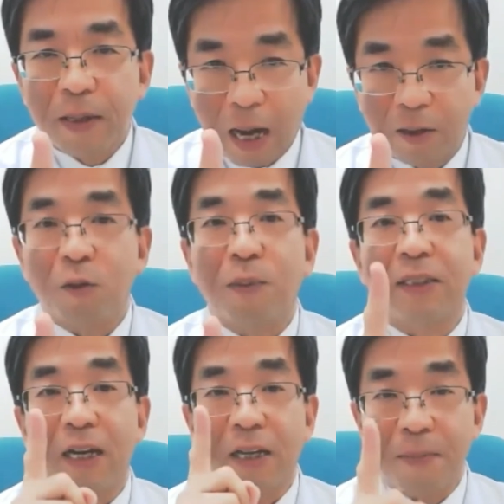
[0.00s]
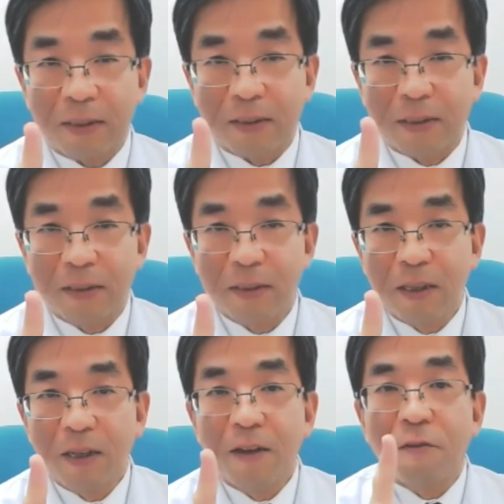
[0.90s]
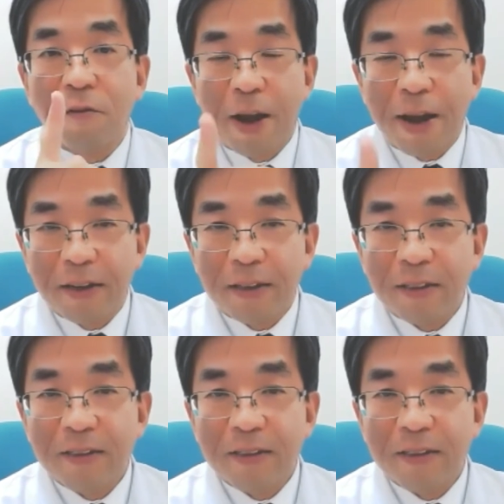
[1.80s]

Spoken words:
cardiovascular event, when,